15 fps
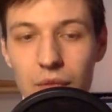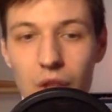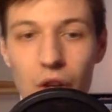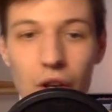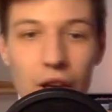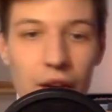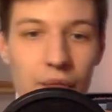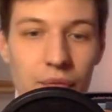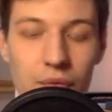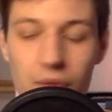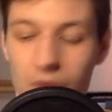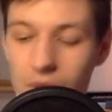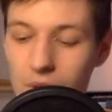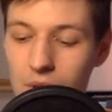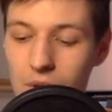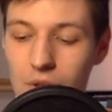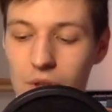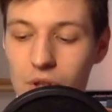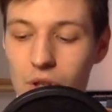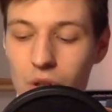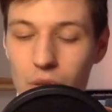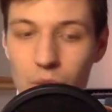Okay,
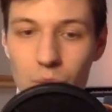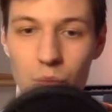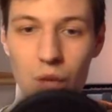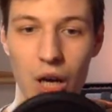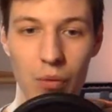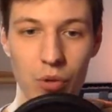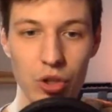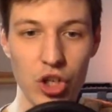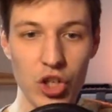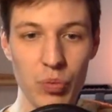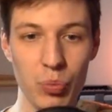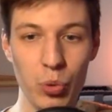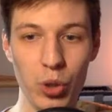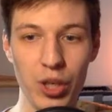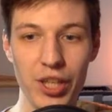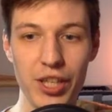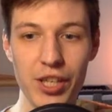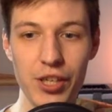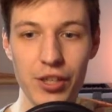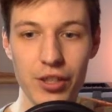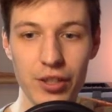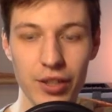so I will just put it
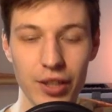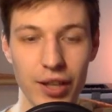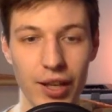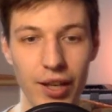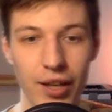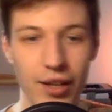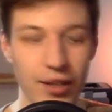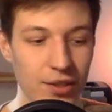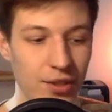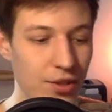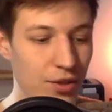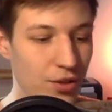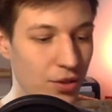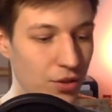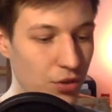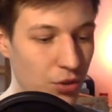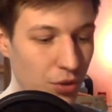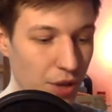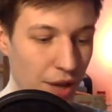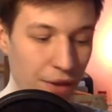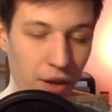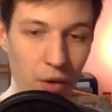here and do
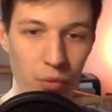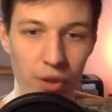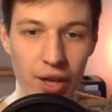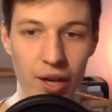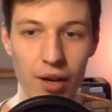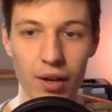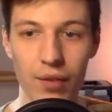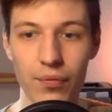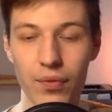nothing with that.